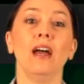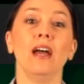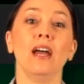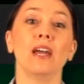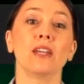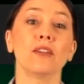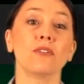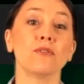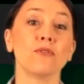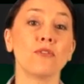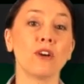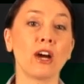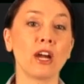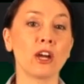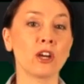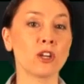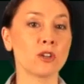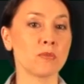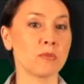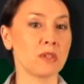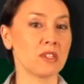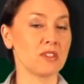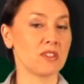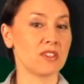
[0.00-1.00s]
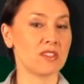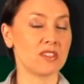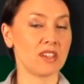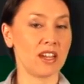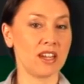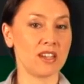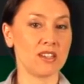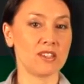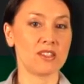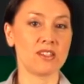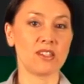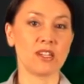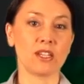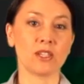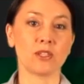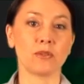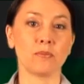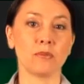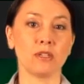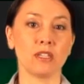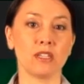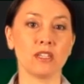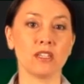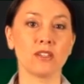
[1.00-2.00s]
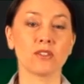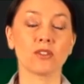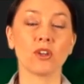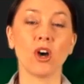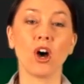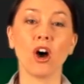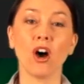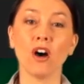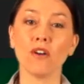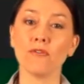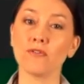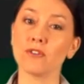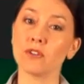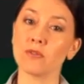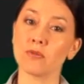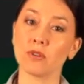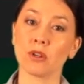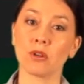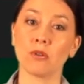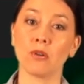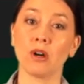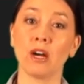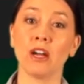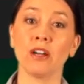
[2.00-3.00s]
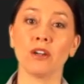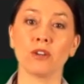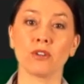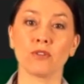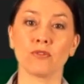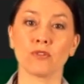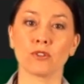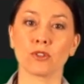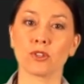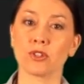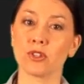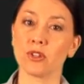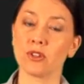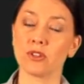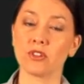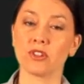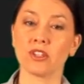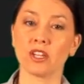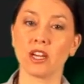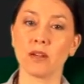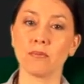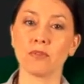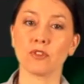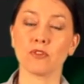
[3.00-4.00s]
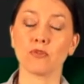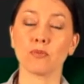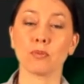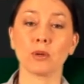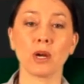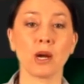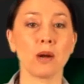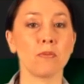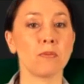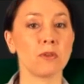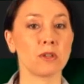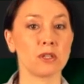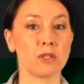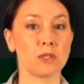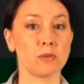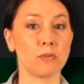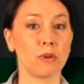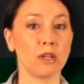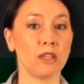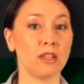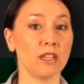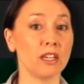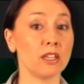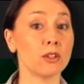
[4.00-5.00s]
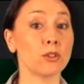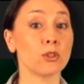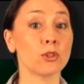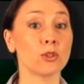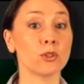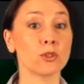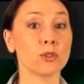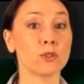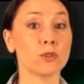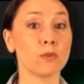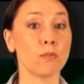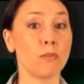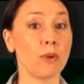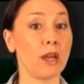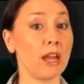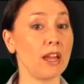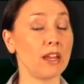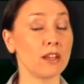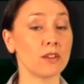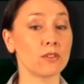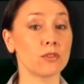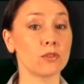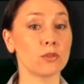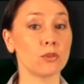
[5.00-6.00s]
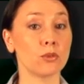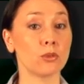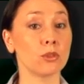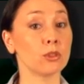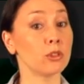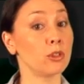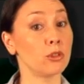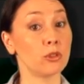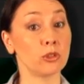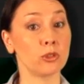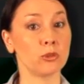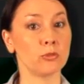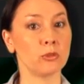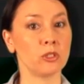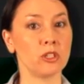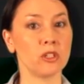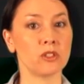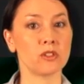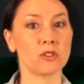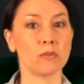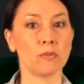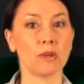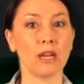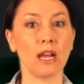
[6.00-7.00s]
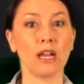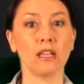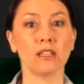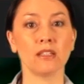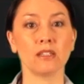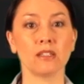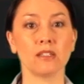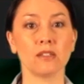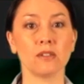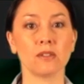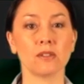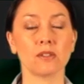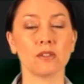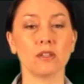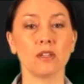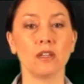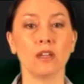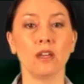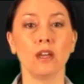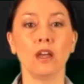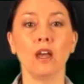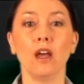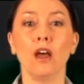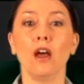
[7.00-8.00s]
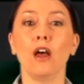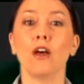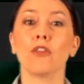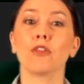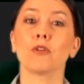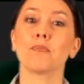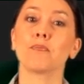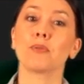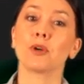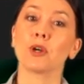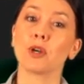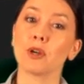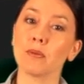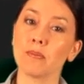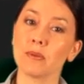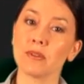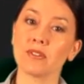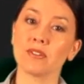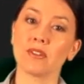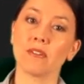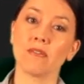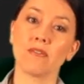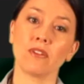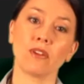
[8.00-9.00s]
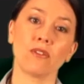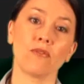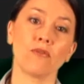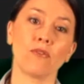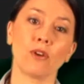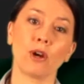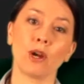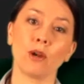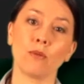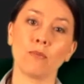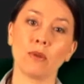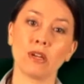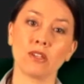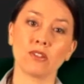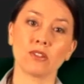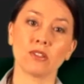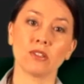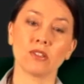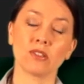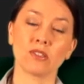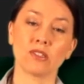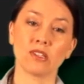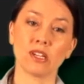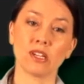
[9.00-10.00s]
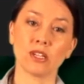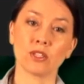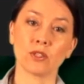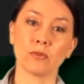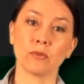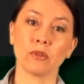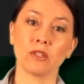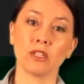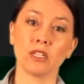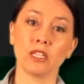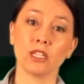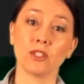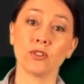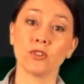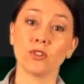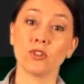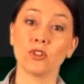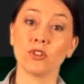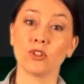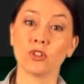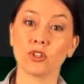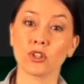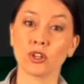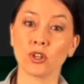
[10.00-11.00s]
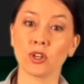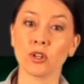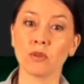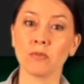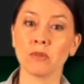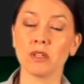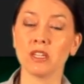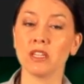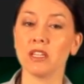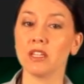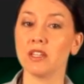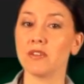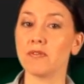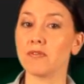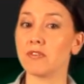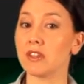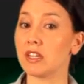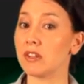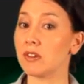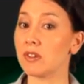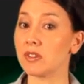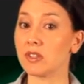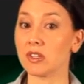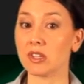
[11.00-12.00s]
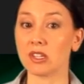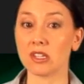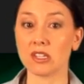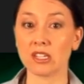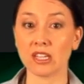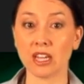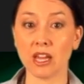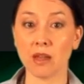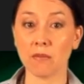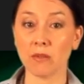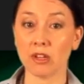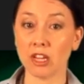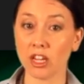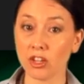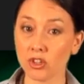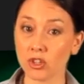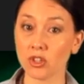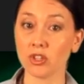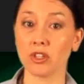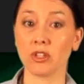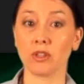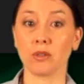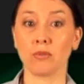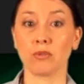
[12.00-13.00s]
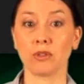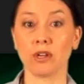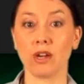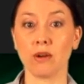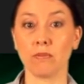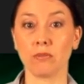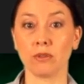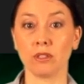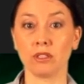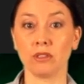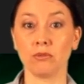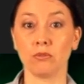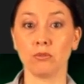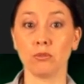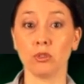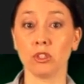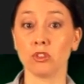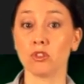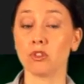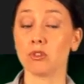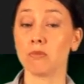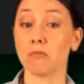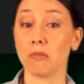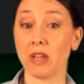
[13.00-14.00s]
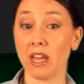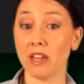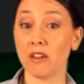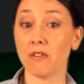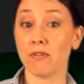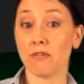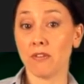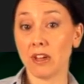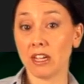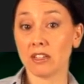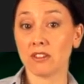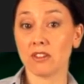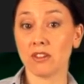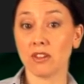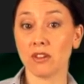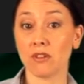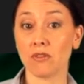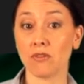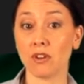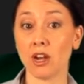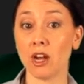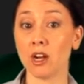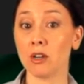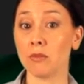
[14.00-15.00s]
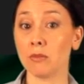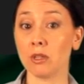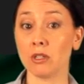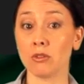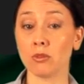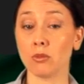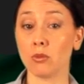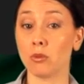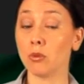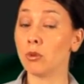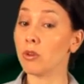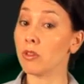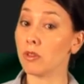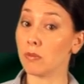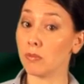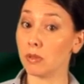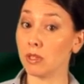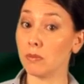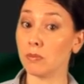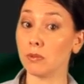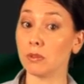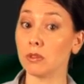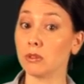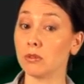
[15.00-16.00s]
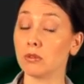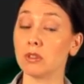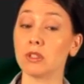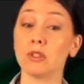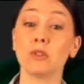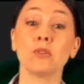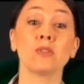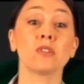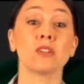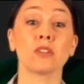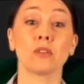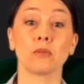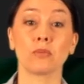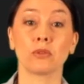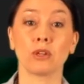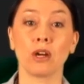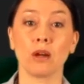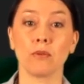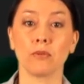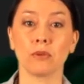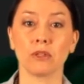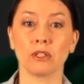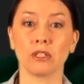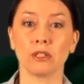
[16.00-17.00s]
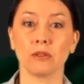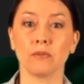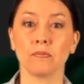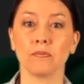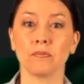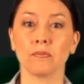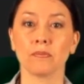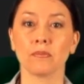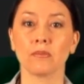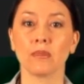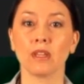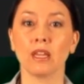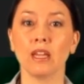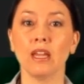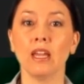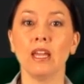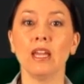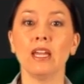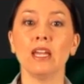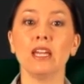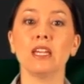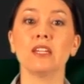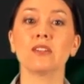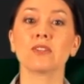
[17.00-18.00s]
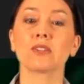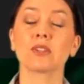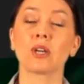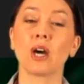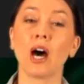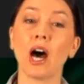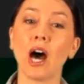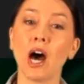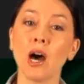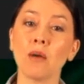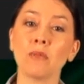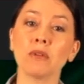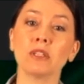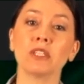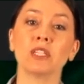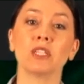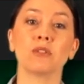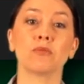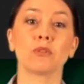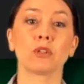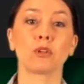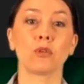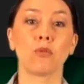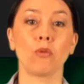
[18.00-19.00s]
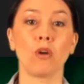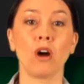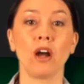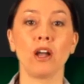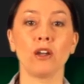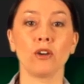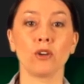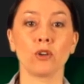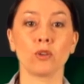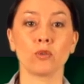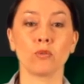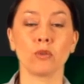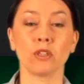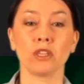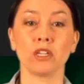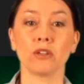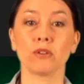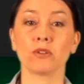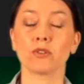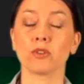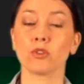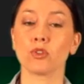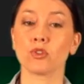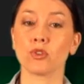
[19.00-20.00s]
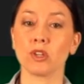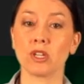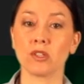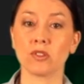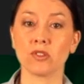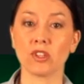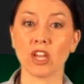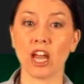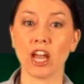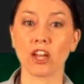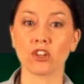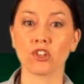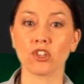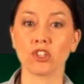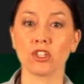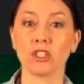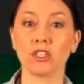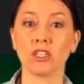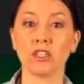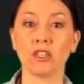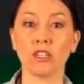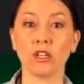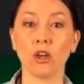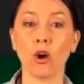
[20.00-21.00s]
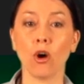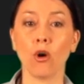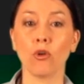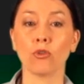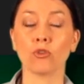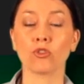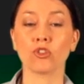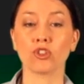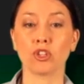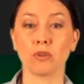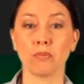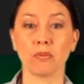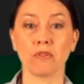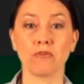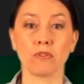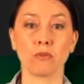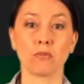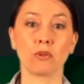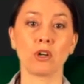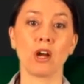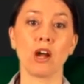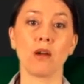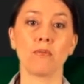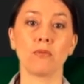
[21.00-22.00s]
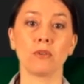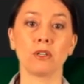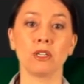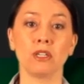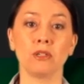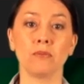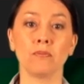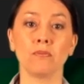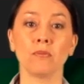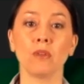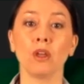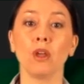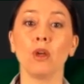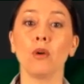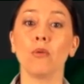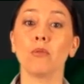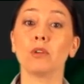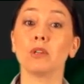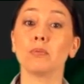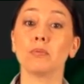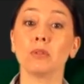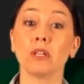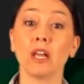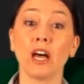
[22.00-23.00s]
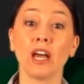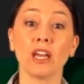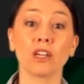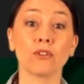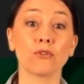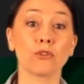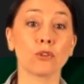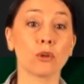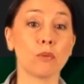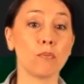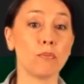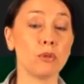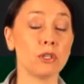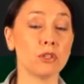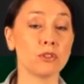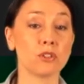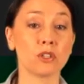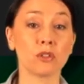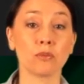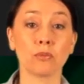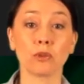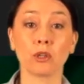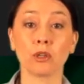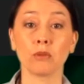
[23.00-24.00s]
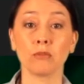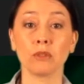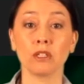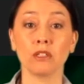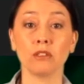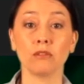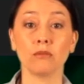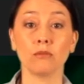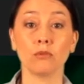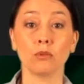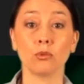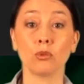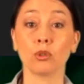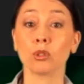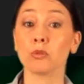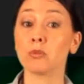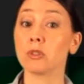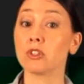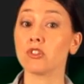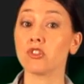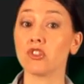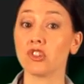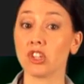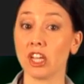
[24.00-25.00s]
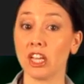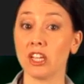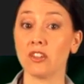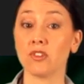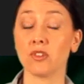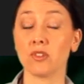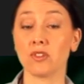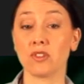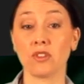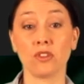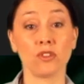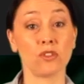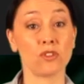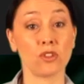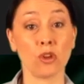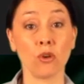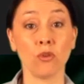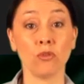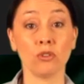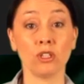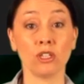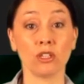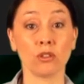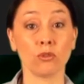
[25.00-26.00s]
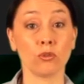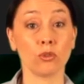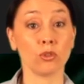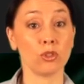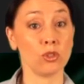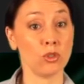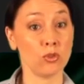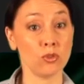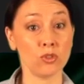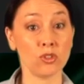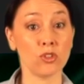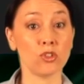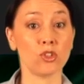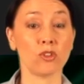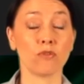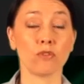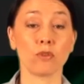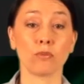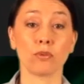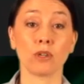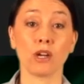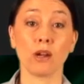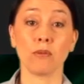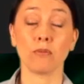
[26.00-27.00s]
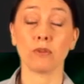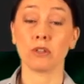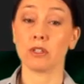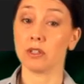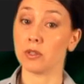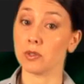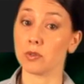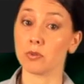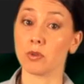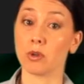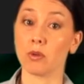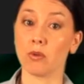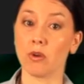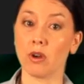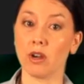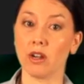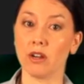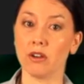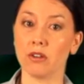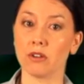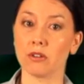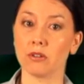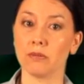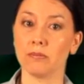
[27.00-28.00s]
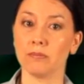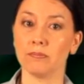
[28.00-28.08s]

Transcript: An environment site assessment is often required for certain types of properties by lenders, banks, or local municipalities. The purpose of the environmental assessment is to determine if there is a contamination on the property, which may affect the environment or the people who are using the property. It is commonly required when there is a transaction in the ownership of the property, when applying for a building permit, or when changes in the zoning or usage of the property is required.